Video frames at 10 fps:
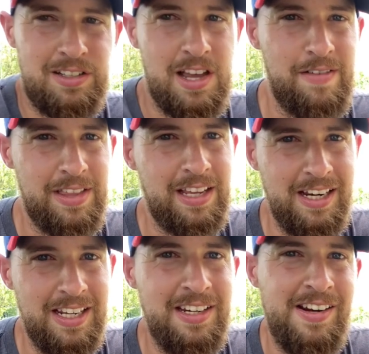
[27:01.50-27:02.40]
you everything you
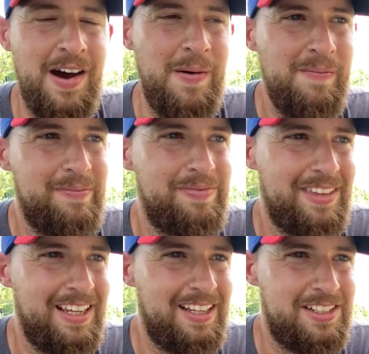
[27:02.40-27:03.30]
need to know.
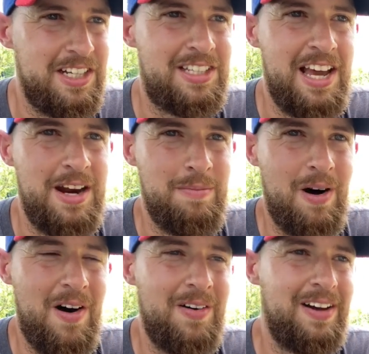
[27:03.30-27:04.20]
She's
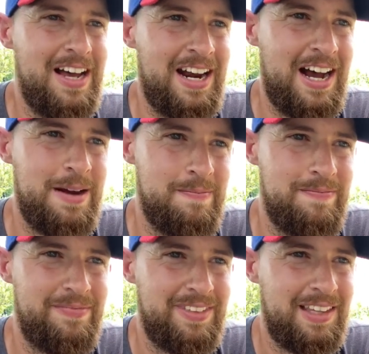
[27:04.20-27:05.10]
cannonball, and I'm
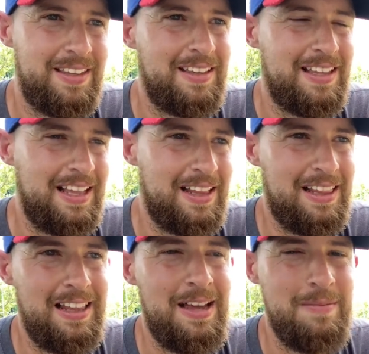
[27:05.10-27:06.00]

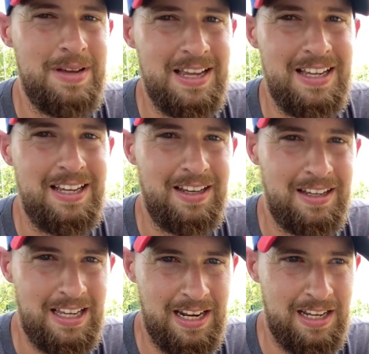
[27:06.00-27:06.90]
let me
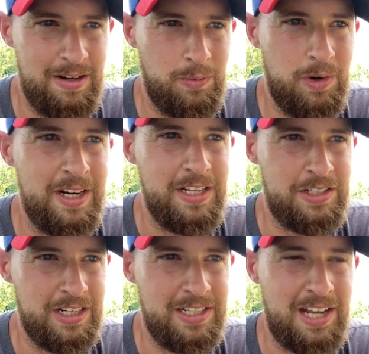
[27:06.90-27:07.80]
get in 1
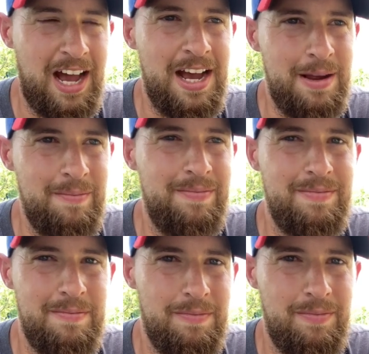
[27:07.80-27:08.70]
inch at a
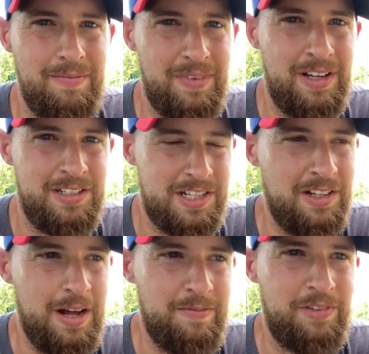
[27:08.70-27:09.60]
time until
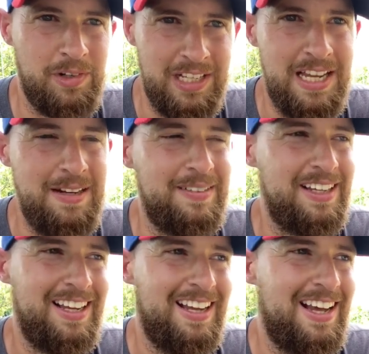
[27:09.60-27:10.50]
I'm fully in.
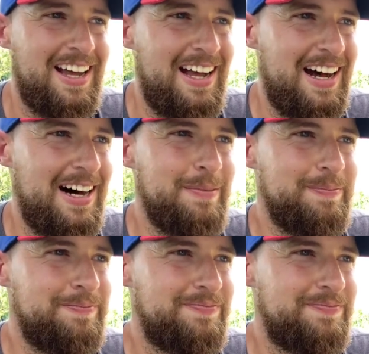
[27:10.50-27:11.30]
And